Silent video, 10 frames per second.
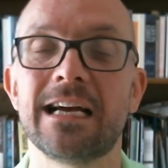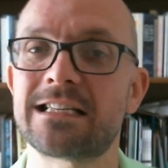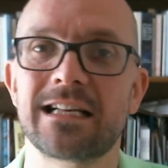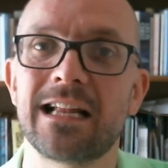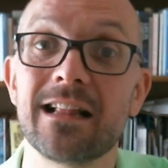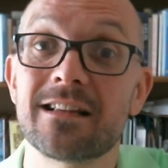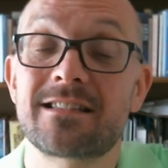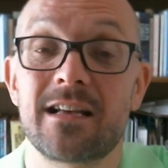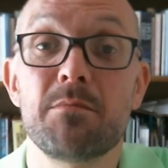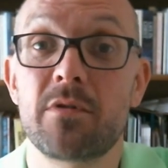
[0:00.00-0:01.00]
It's a little
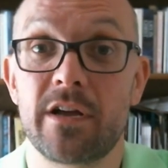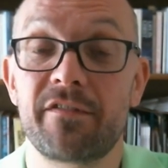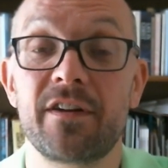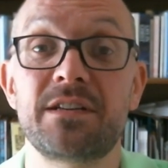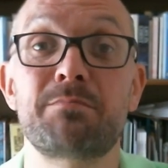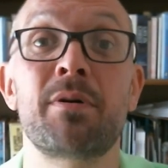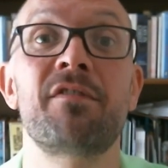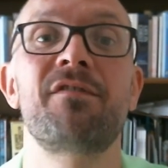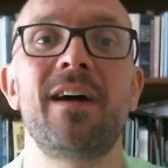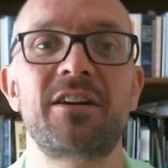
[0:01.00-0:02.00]
summary of his
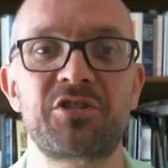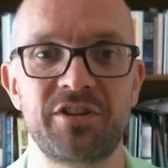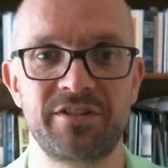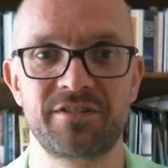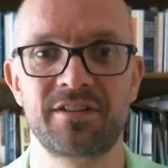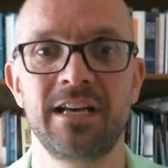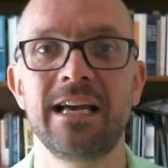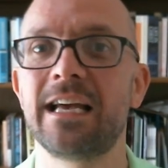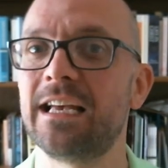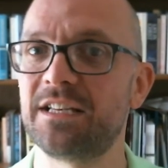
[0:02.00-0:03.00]
perfections,
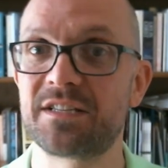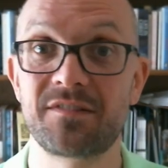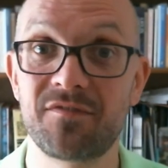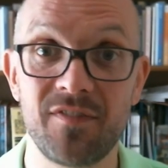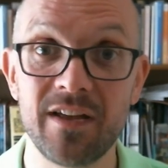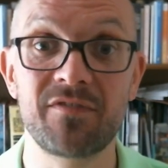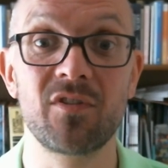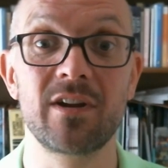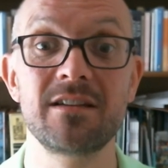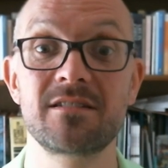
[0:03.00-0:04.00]
his
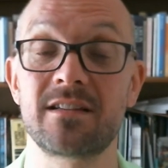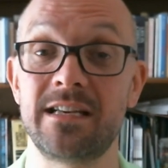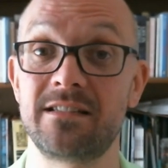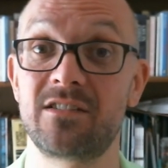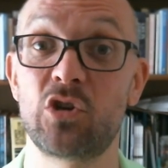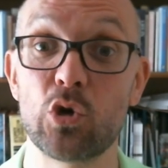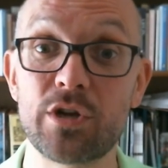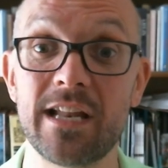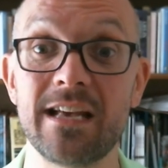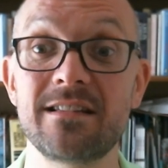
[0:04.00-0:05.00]
faithfulness, his
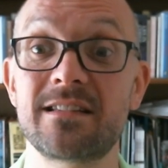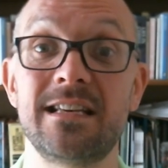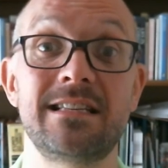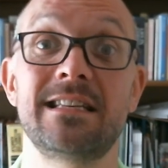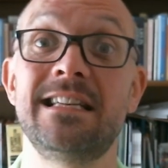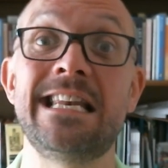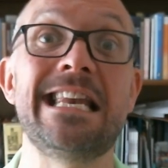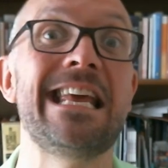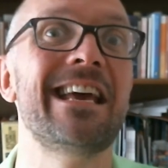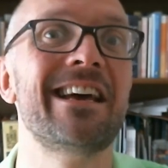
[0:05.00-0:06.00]
goodness, his
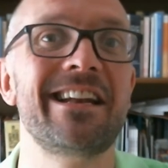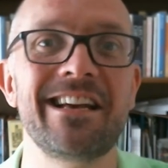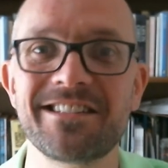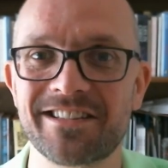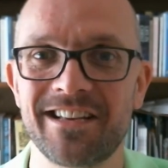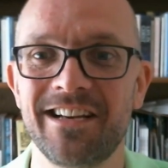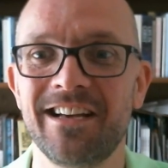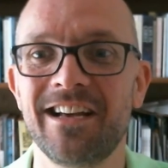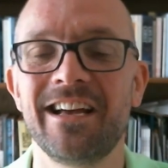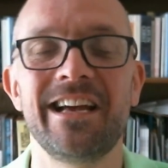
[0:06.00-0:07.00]
nearness,
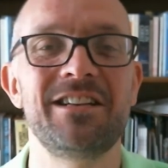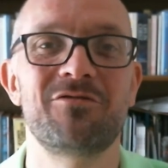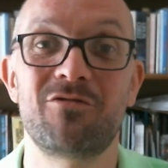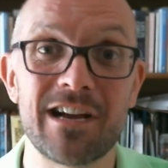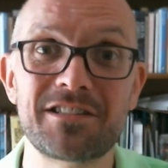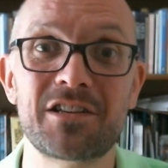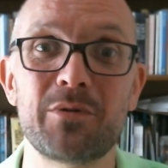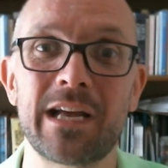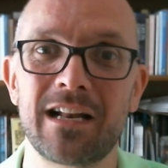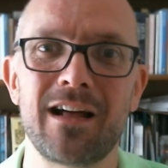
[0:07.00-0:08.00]
his
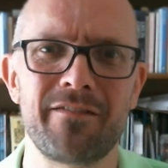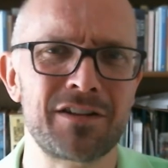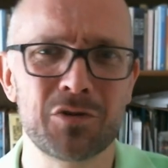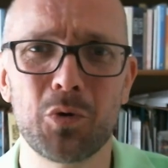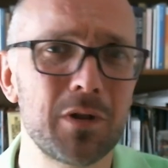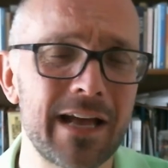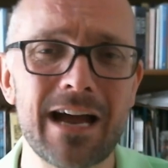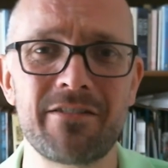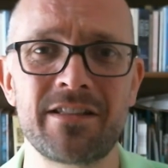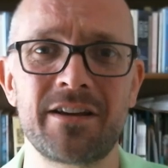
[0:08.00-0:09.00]
rescuing love. It's all
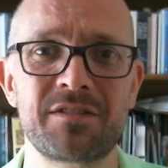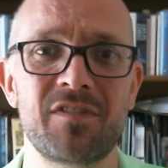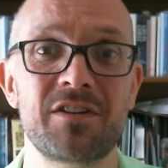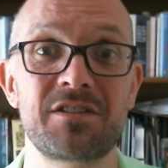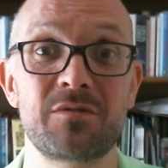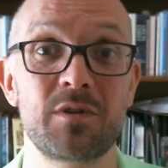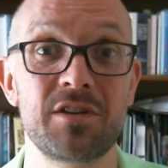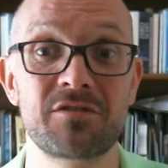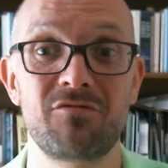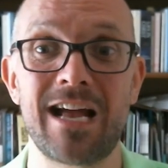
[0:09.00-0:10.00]
there in those verses we
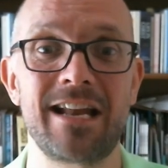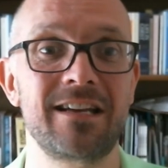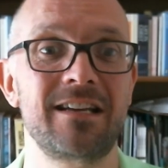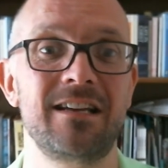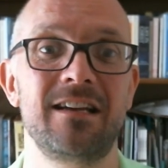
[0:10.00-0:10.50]
just read.